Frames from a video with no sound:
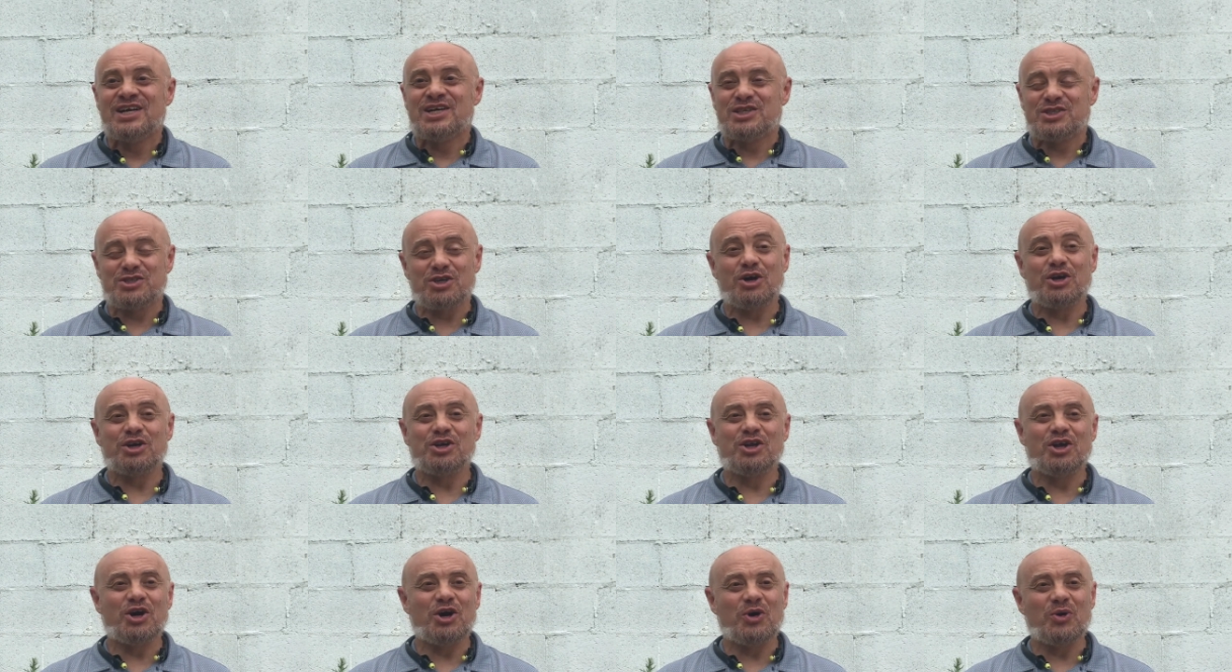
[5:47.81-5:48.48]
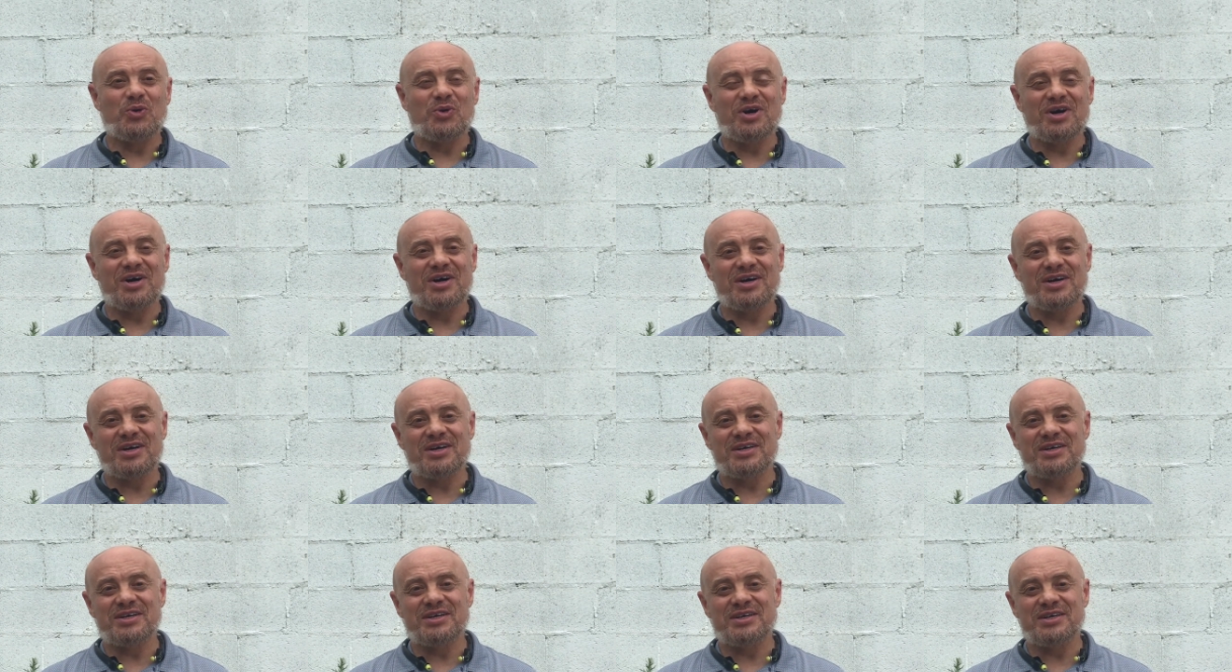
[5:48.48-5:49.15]
So
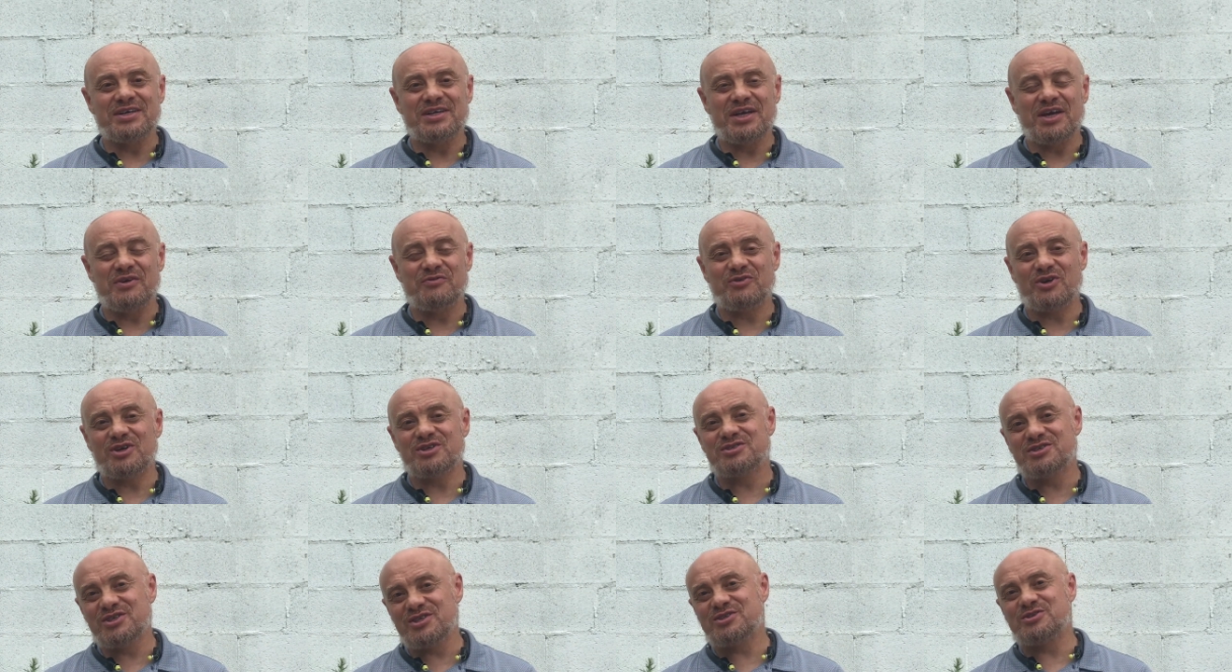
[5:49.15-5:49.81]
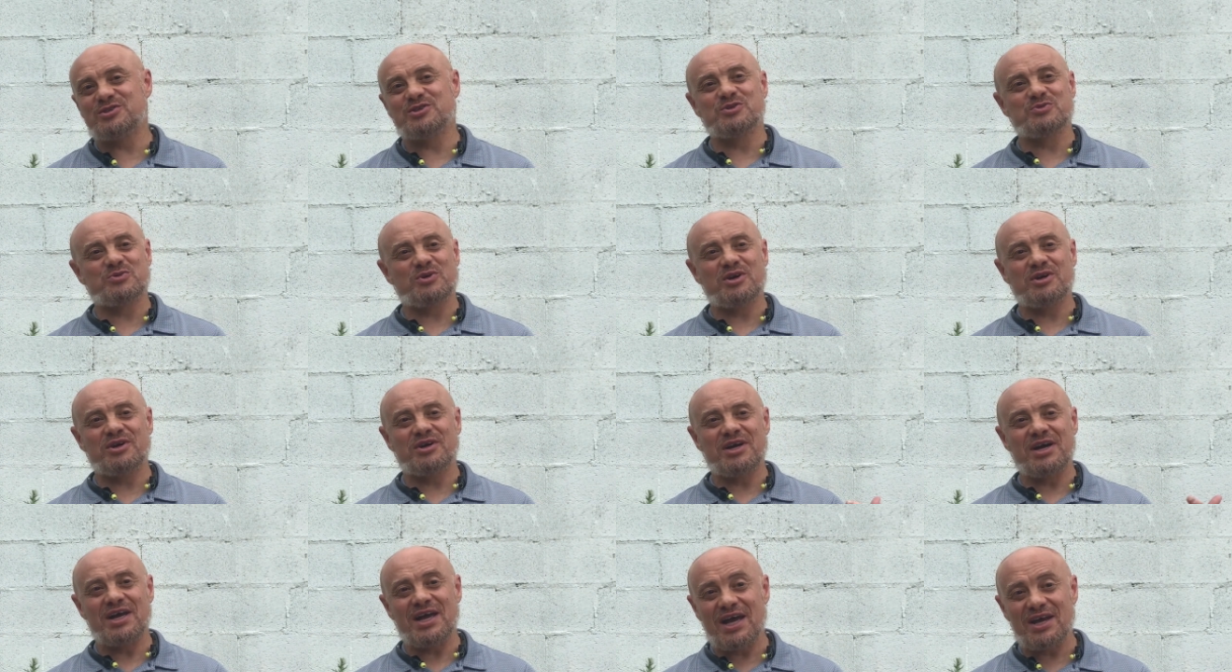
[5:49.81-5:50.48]
if our sisters
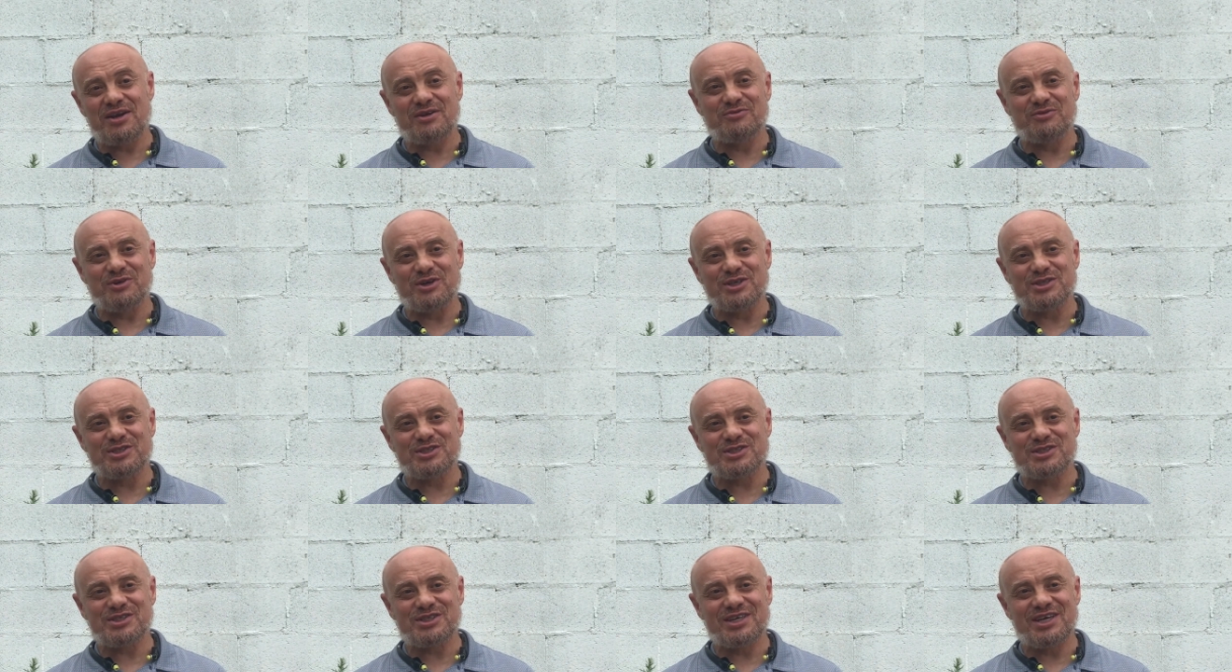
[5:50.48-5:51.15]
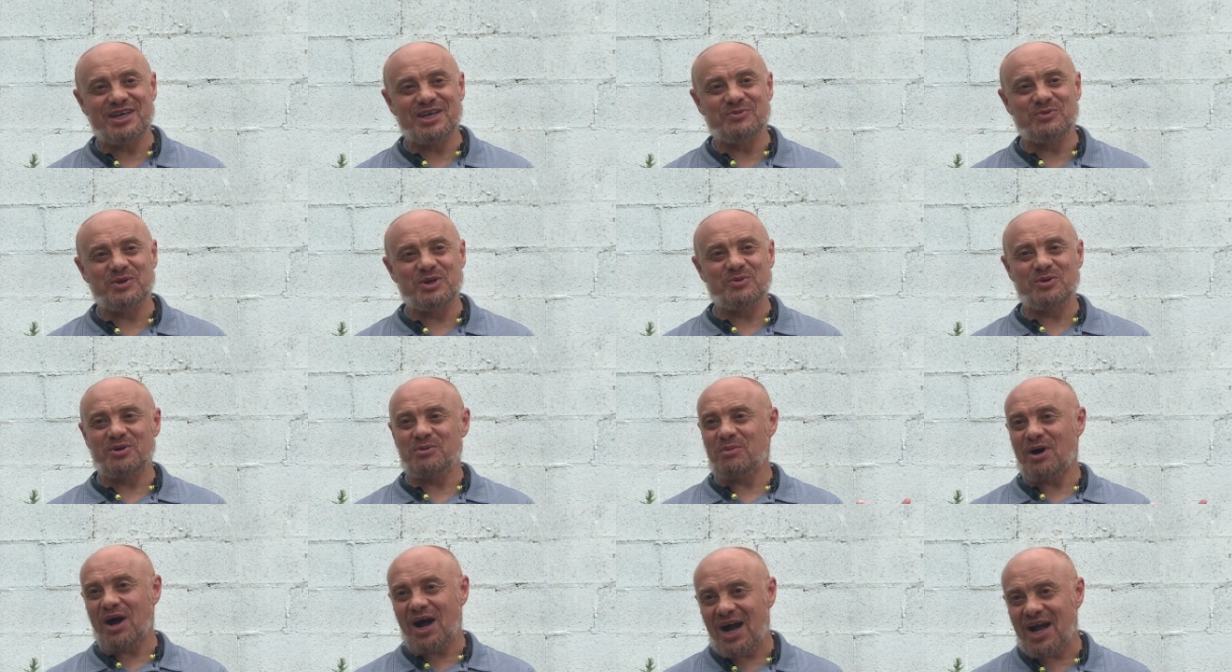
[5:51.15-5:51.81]
were ahead of us and we
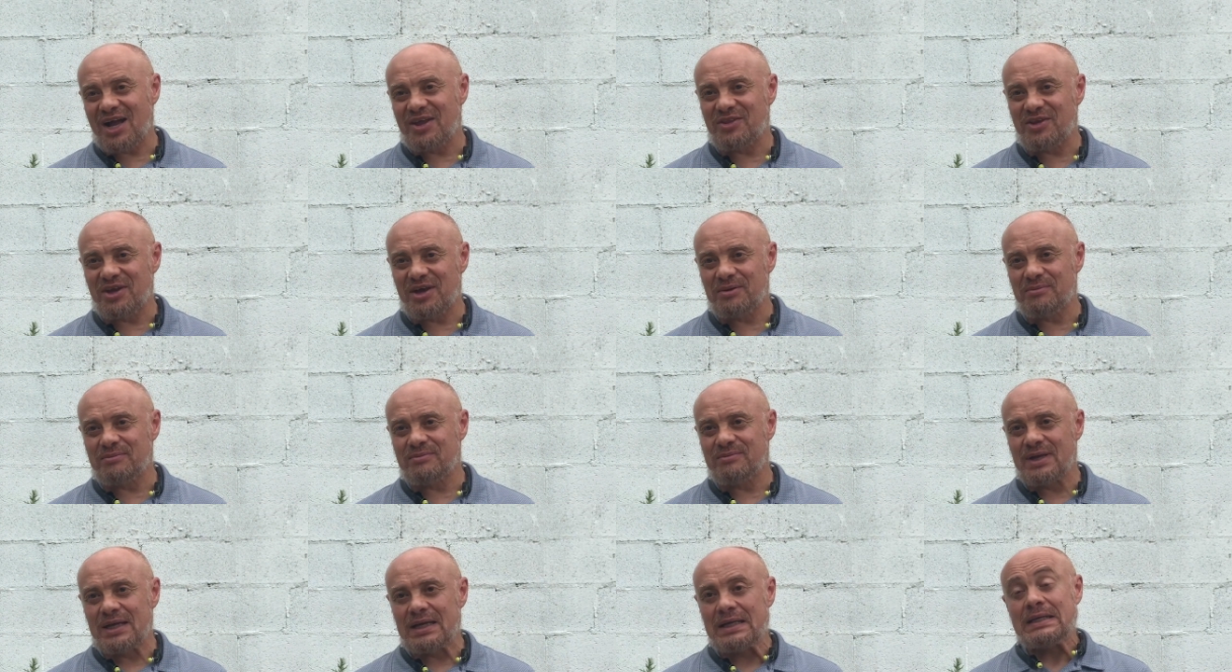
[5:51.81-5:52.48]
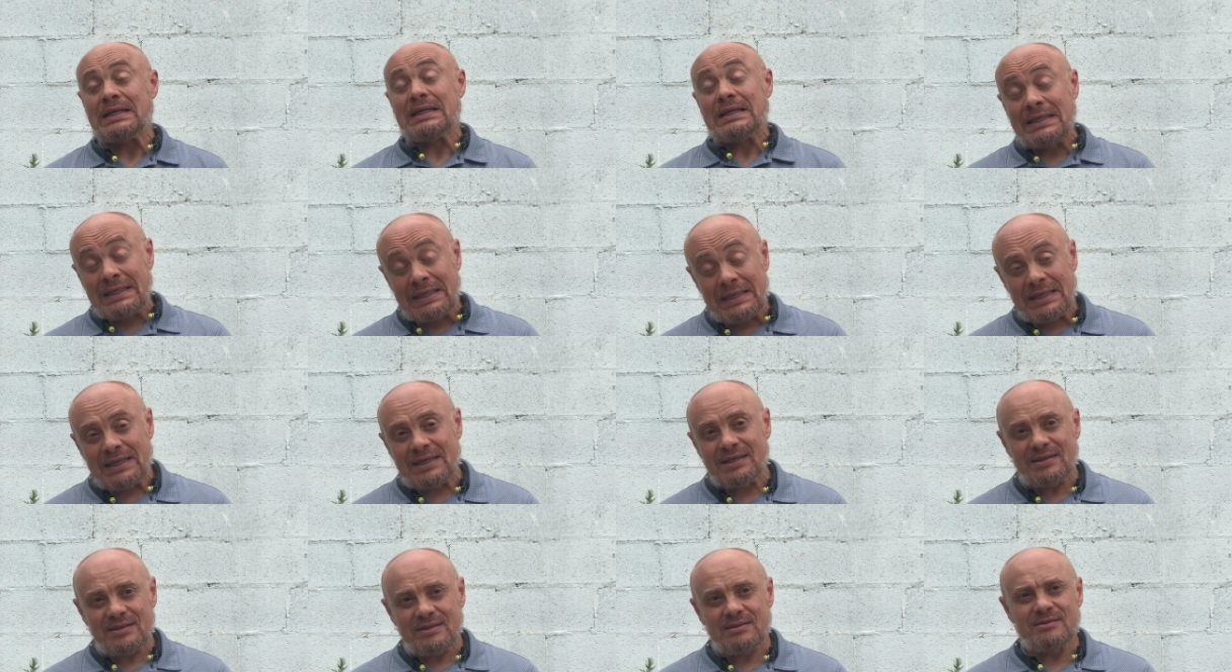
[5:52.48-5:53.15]
were behind them,
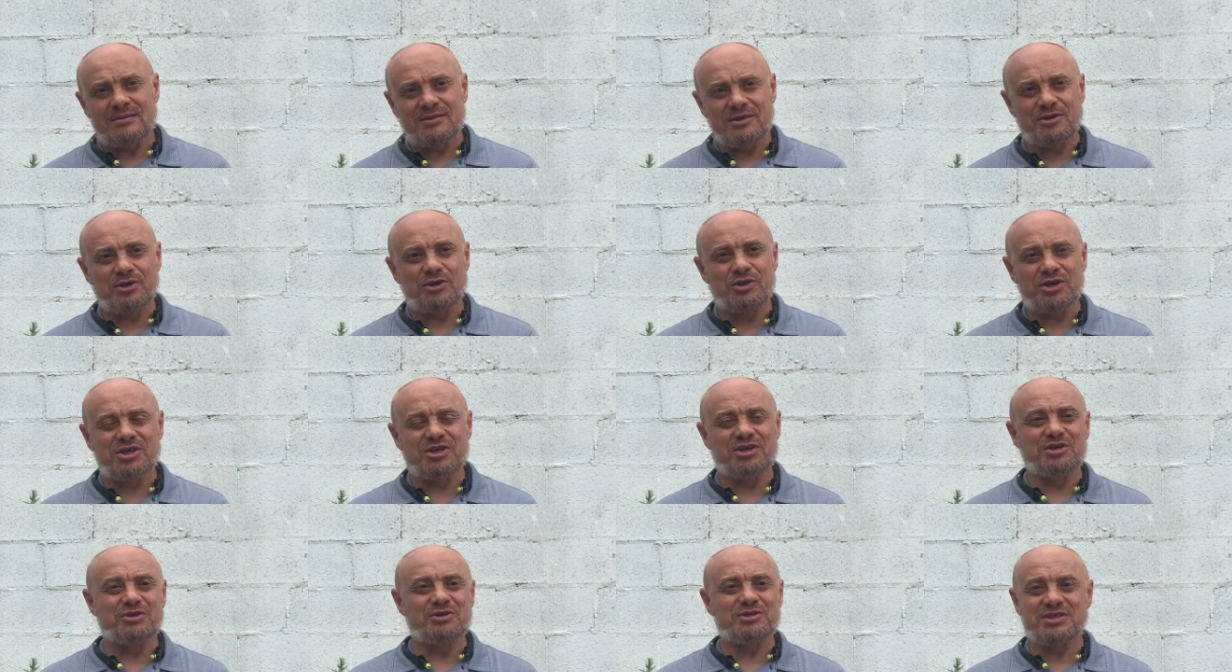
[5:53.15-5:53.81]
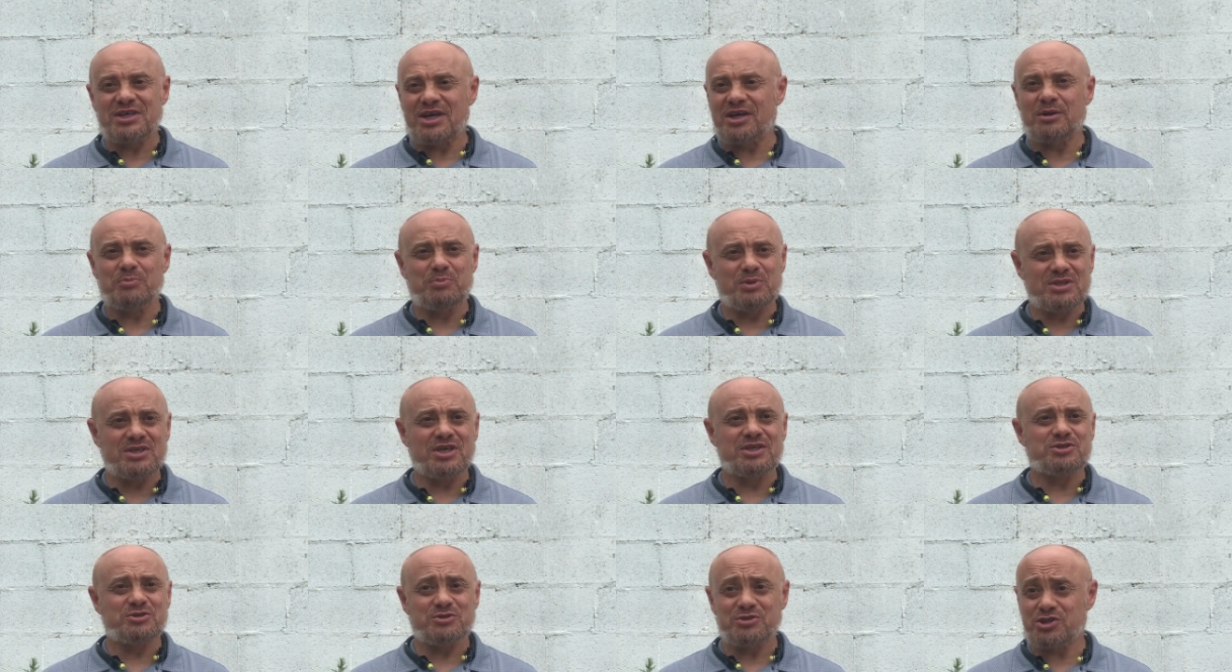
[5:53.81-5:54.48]
you can understand a
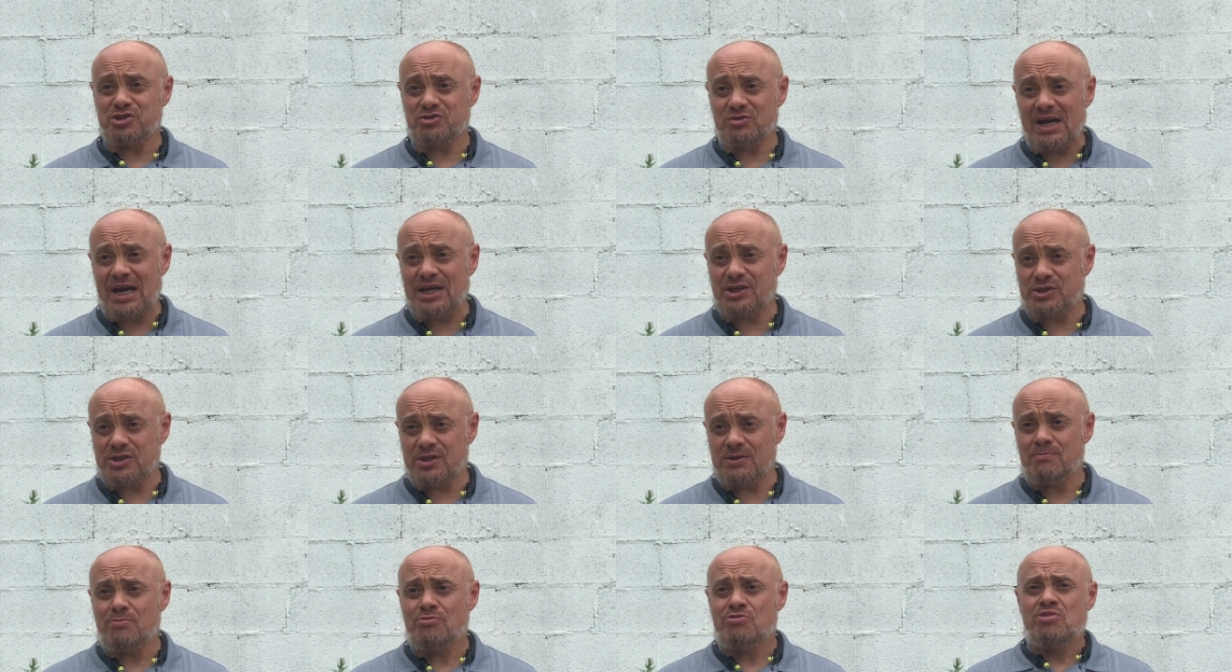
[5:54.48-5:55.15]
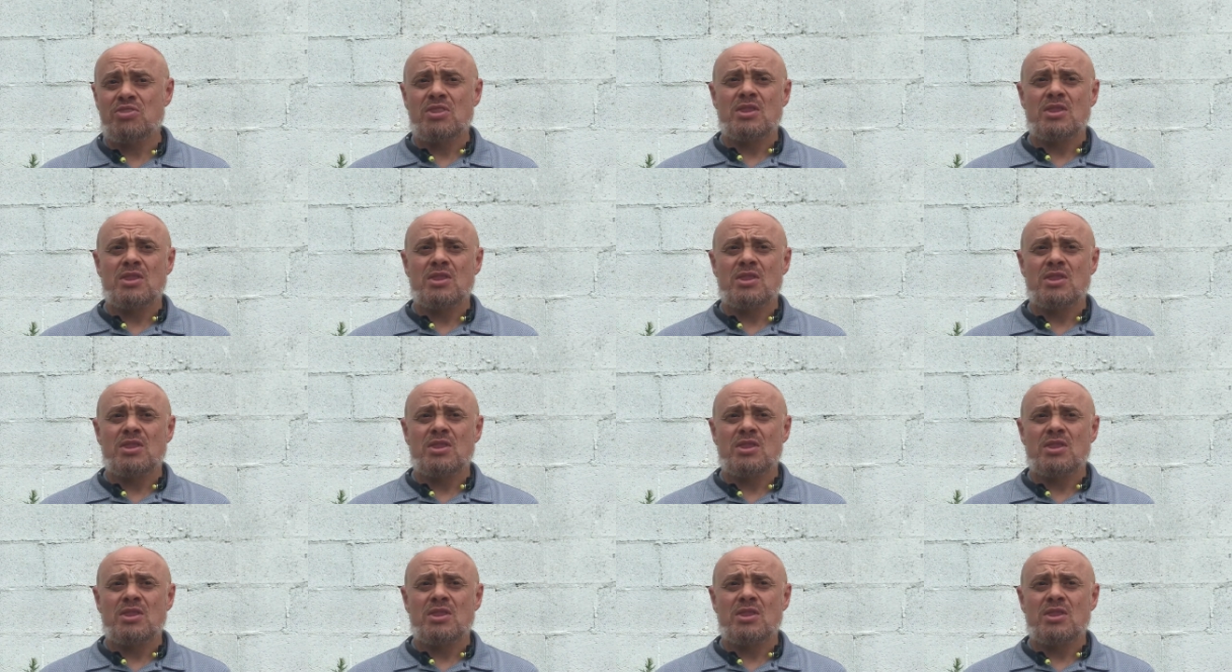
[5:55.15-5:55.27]
potential distraction.